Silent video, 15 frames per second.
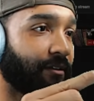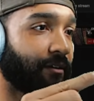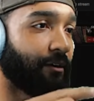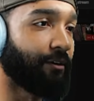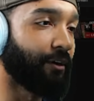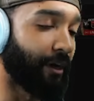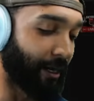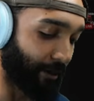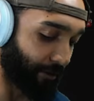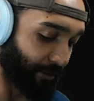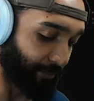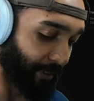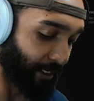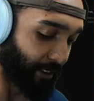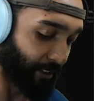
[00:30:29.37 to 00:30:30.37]
Oh no, I already
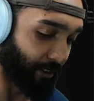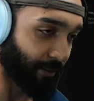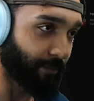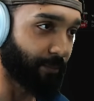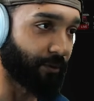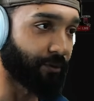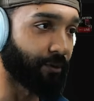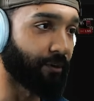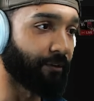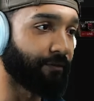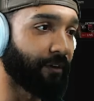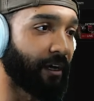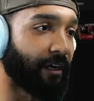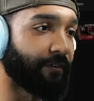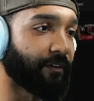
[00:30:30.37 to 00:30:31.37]
made it. Persona
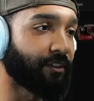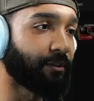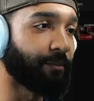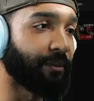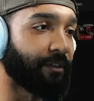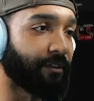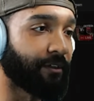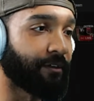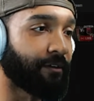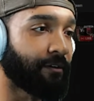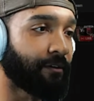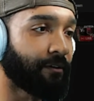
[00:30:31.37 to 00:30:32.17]
5. It should be in here.